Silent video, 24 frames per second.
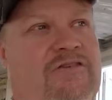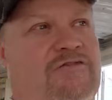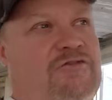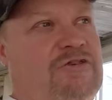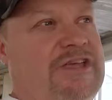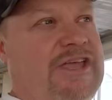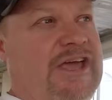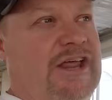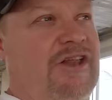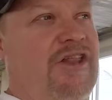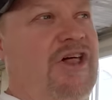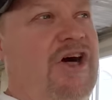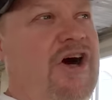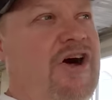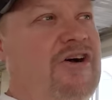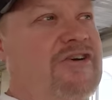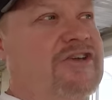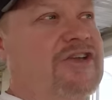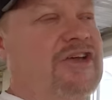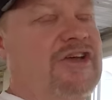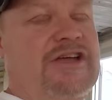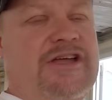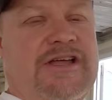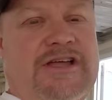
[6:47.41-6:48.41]
if we get
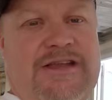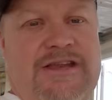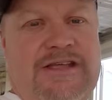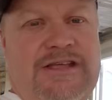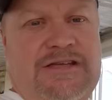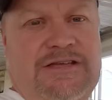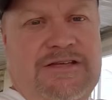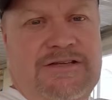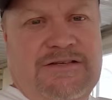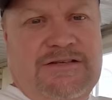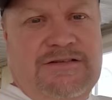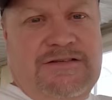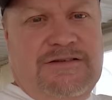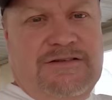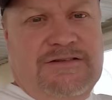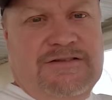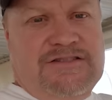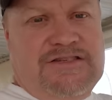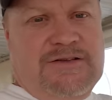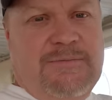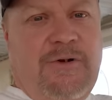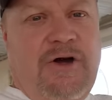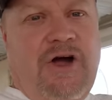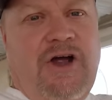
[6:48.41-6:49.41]
along good
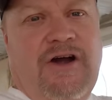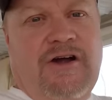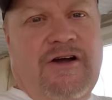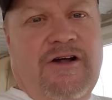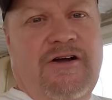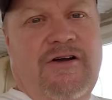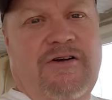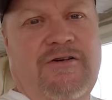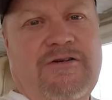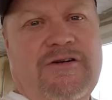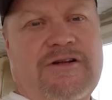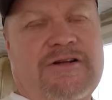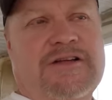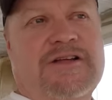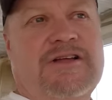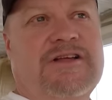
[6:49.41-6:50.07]
tomorrow,